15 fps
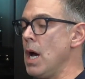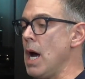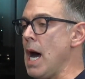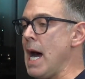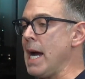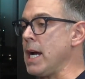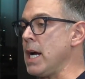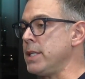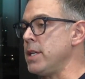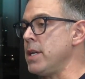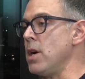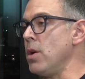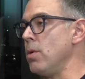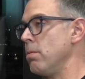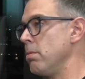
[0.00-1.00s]
I got to
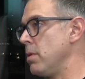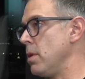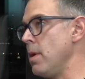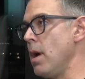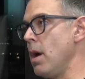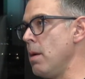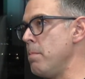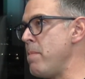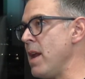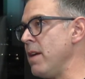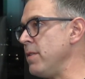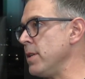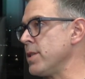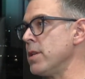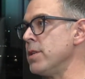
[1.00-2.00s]
know the
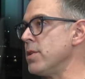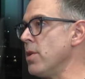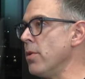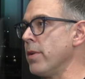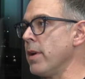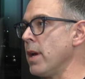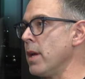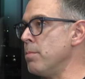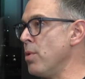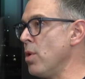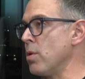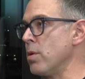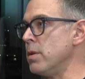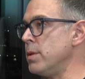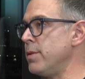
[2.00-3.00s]
benefits consulting and
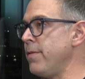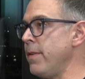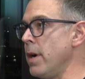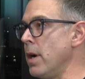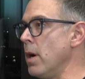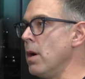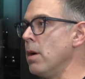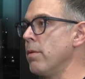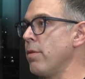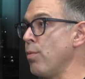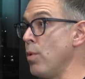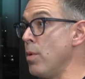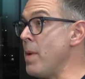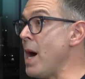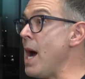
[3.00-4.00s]
brokerage sphere
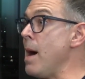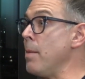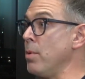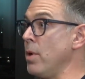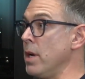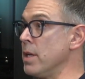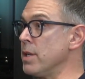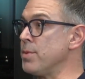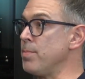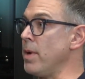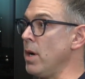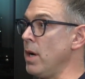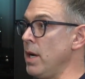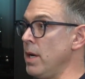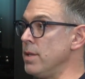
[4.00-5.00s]
through my operating
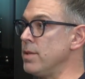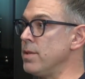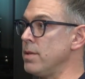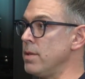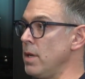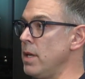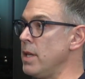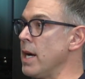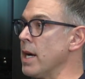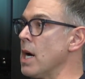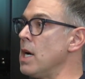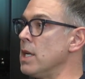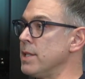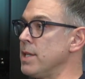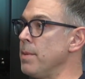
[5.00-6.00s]
experience in that
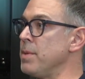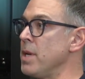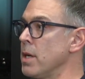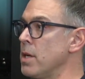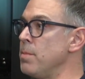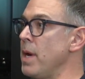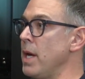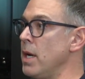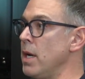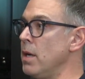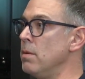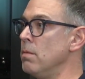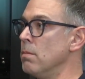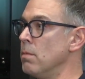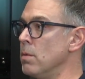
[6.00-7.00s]
concept
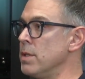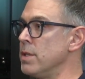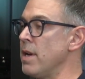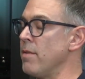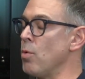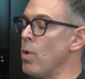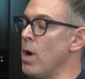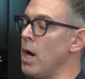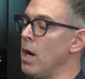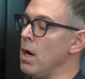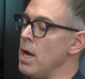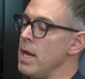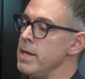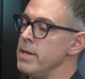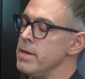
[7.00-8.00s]
incubated with
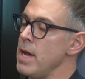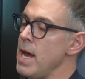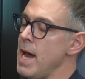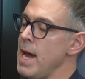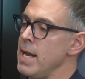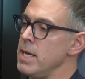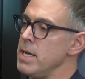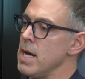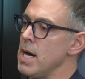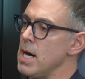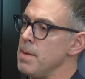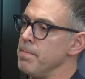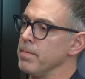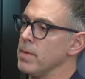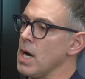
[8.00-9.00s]
7Wire, and
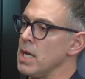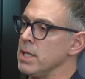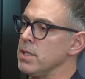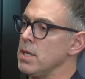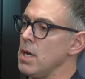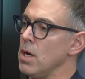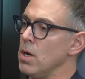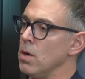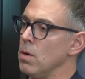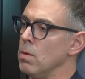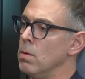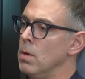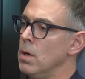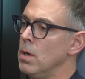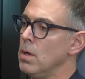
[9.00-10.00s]
got to
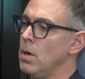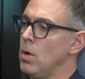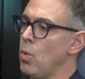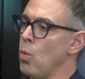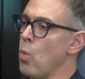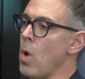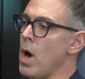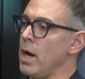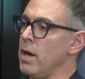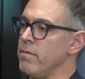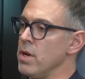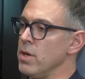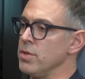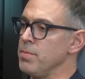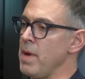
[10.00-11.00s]
know one of
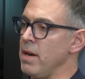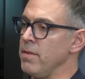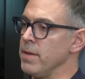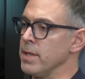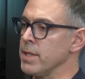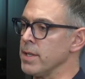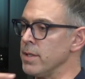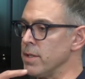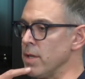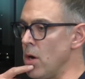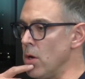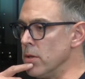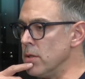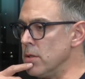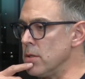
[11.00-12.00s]
those benefits
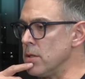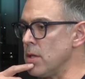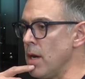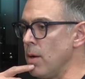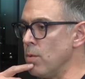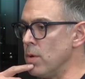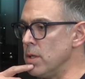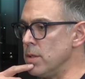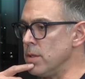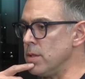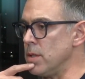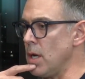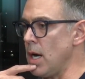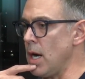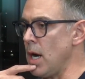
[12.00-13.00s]
consultants that
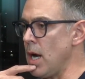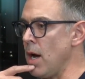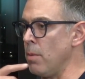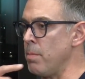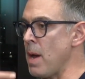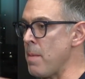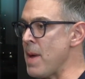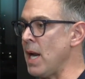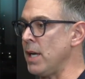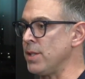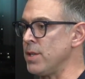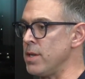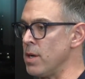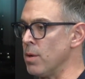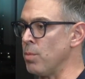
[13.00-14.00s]
was held by
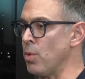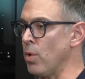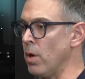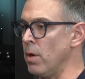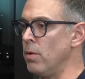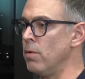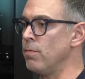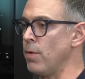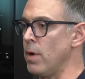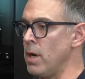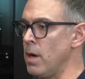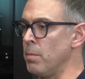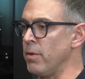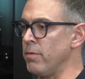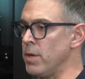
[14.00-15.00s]
Madison Dearborn for a
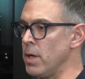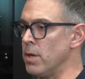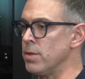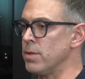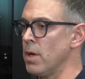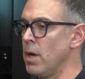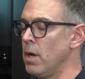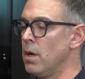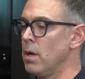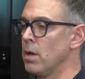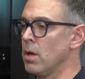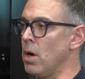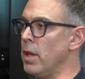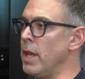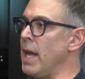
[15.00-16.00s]
number of years,
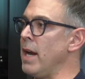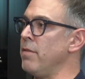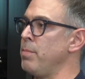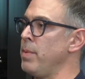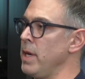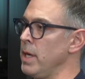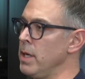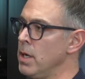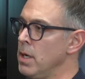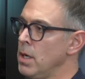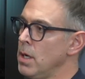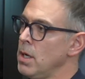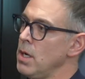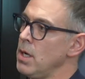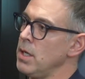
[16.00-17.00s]
called NFP.
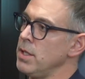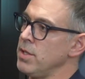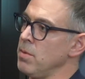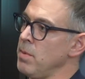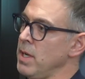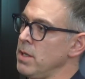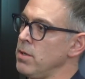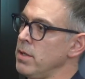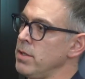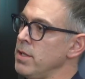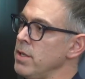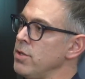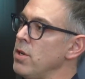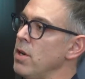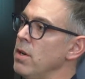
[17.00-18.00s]
And so my
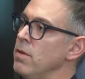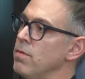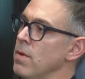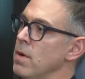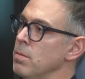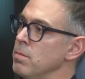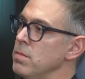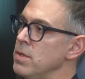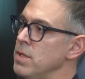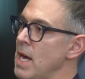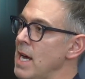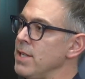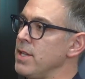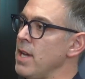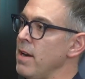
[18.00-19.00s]
transition from
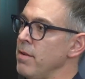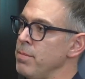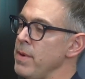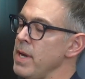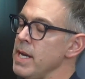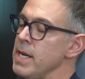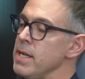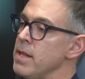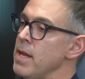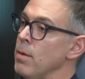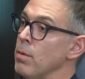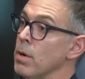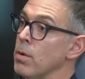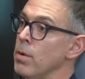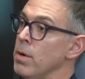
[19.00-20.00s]
Zest to NFP, they
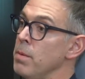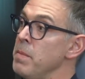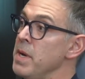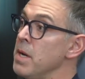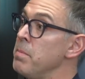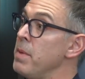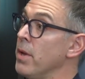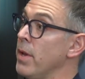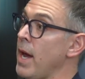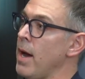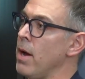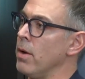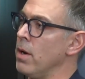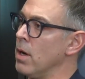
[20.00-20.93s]
recruited me to build out